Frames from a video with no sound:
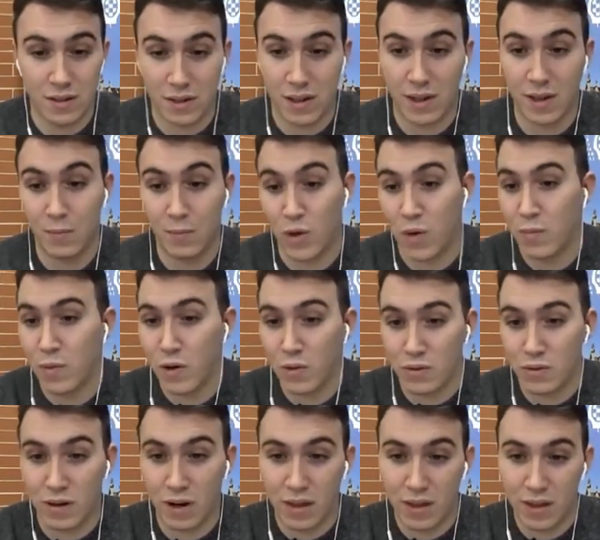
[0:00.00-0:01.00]
They propose
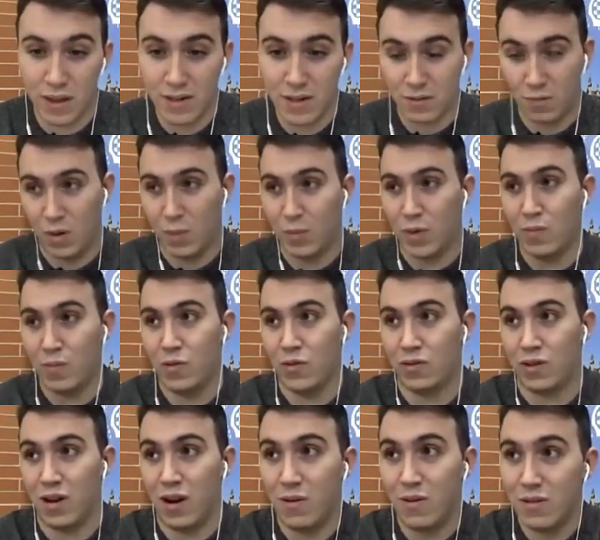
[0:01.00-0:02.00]
their things, we
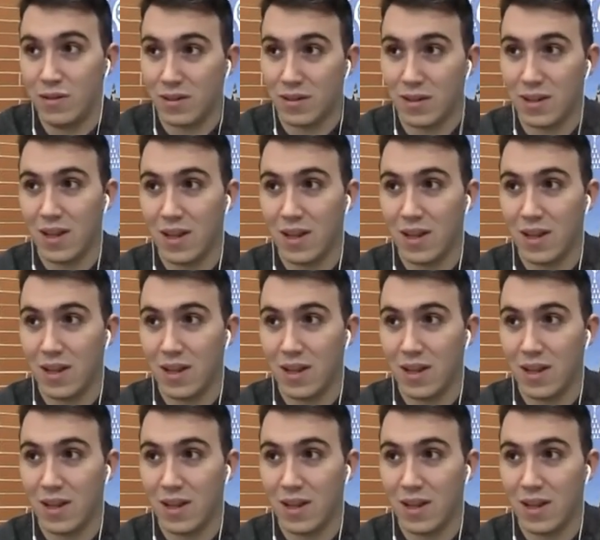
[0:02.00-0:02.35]
propose ours.